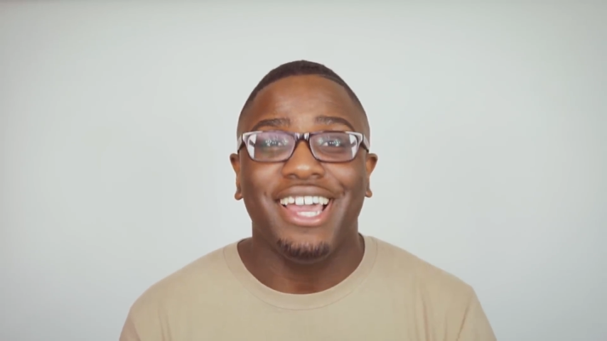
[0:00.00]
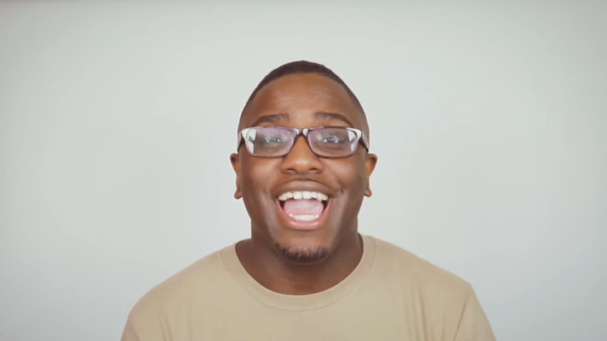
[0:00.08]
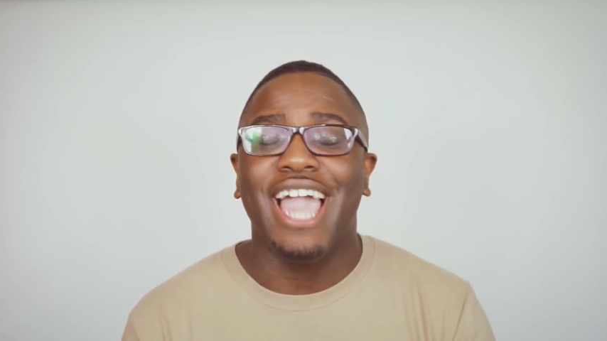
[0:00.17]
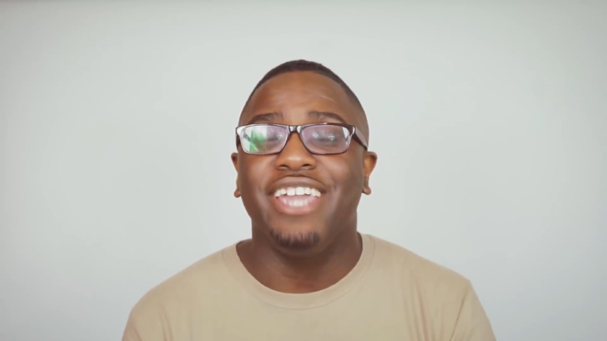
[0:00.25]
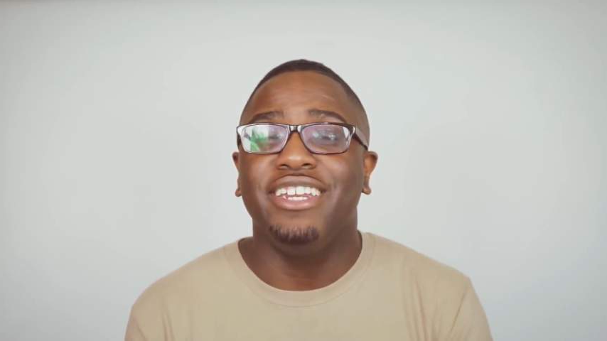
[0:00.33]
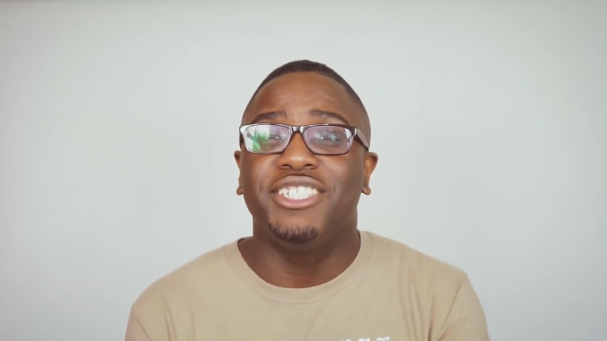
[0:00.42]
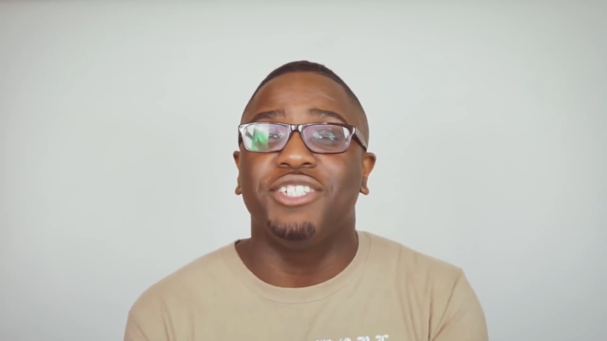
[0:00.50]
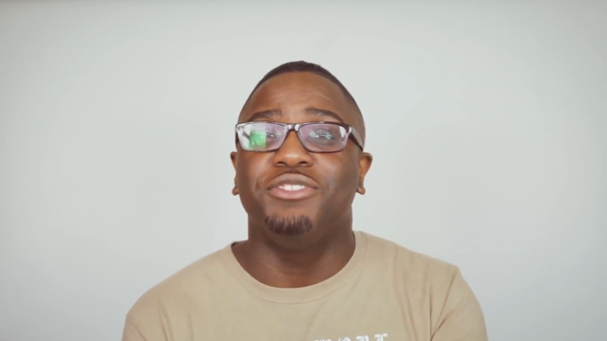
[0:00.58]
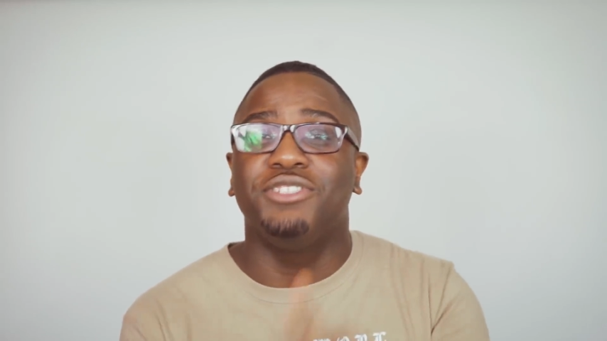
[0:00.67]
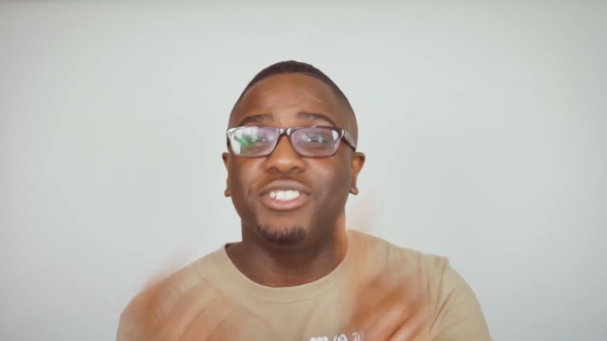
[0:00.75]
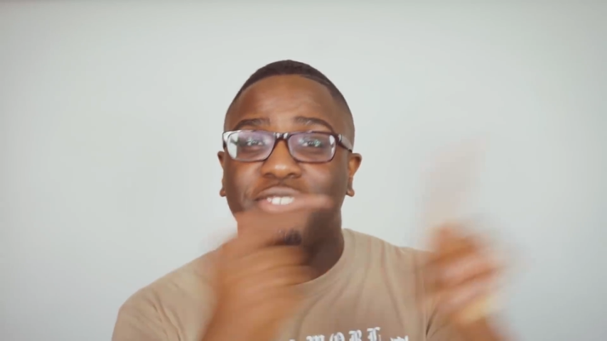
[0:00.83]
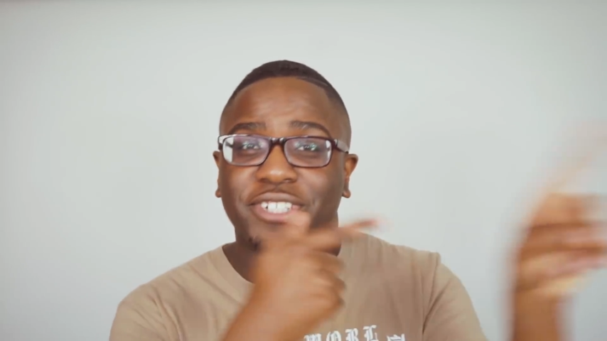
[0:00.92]
and you need to
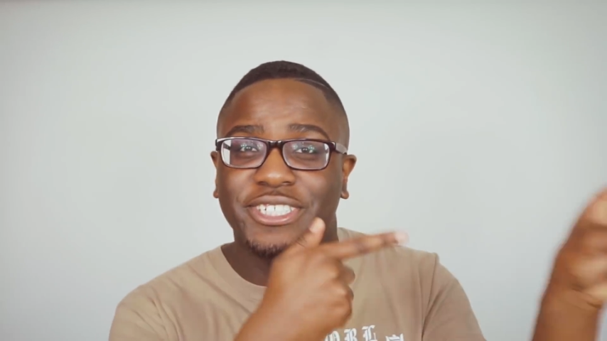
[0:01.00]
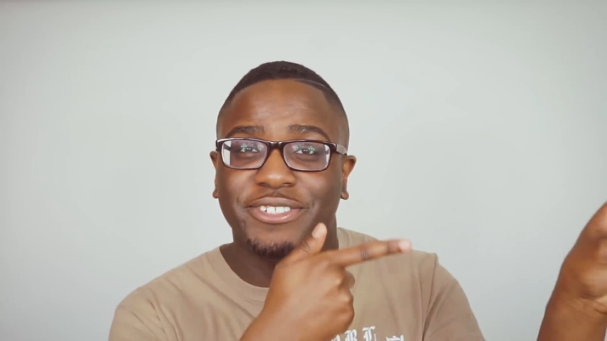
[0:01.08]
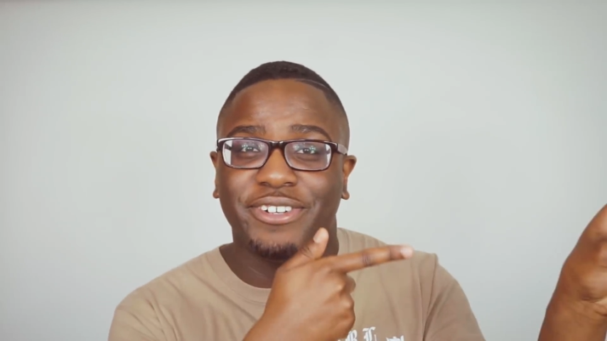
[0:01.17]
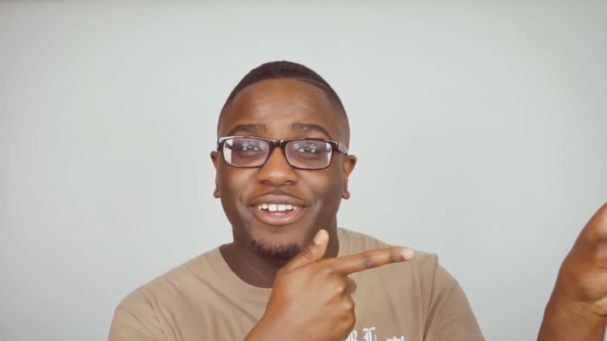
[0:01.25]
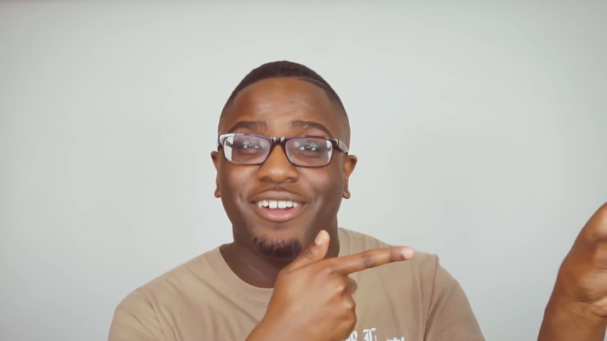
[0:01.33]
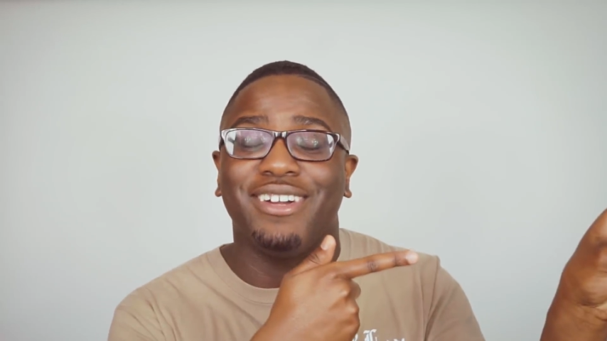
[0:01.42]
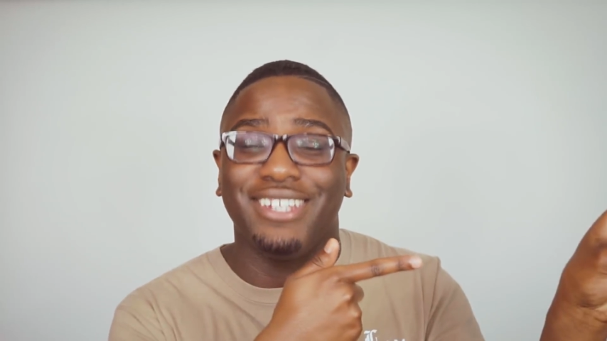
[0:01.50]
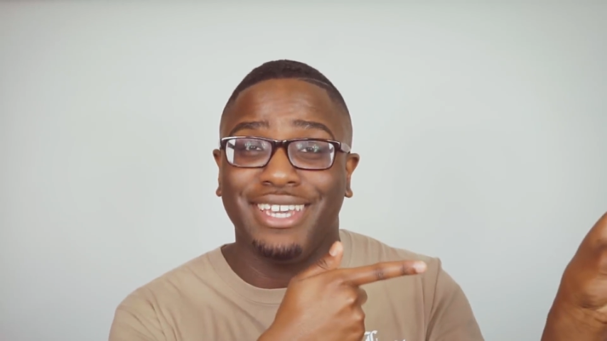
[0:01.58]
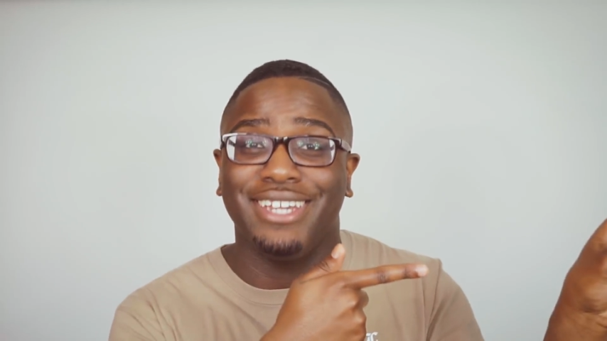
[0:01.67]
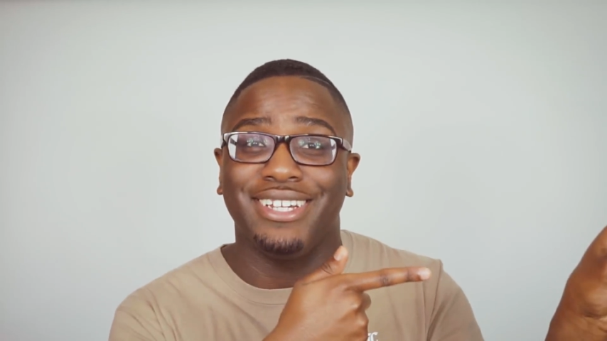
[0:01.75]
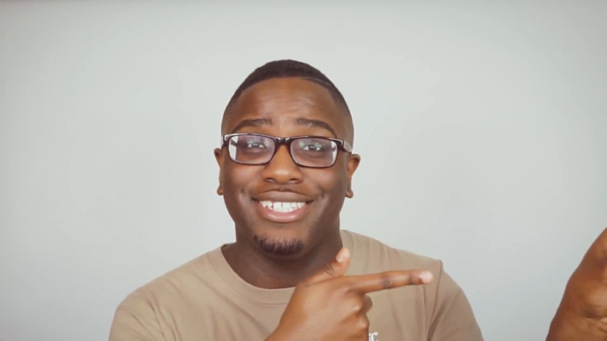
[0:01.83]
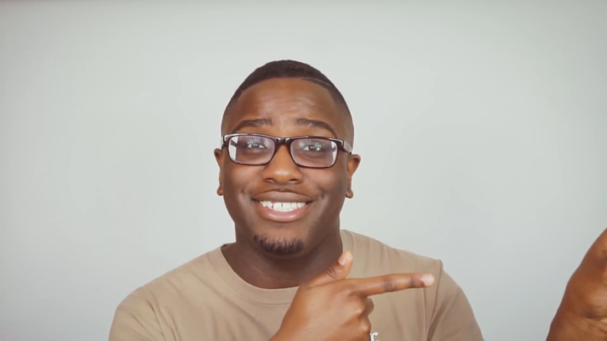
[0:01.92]
squirt on
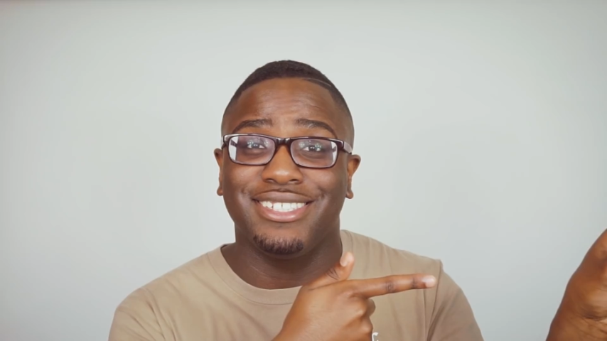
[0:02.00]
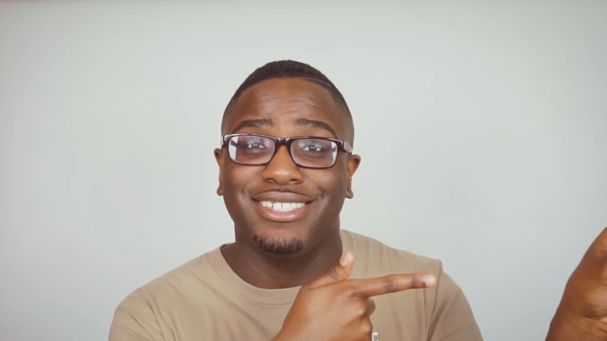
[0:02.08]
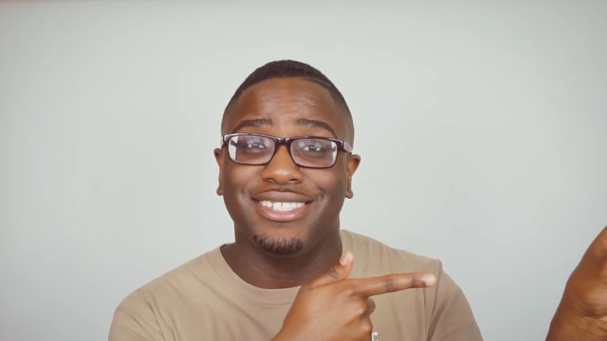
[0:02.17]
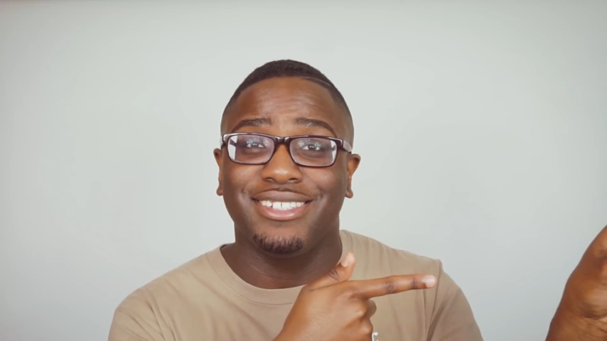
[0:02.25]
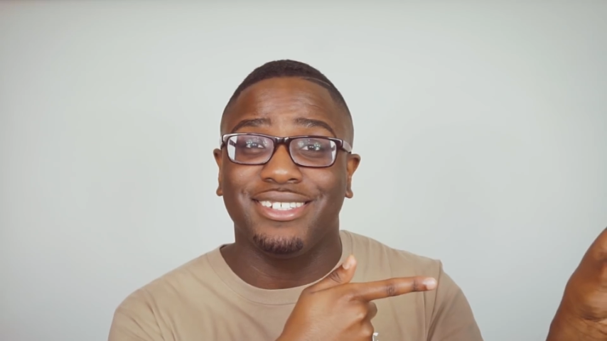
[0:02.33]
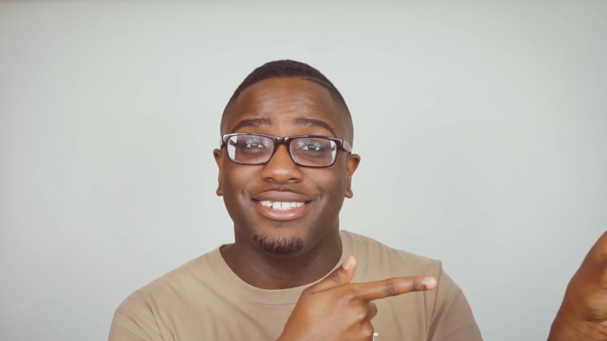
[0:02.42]
niggas.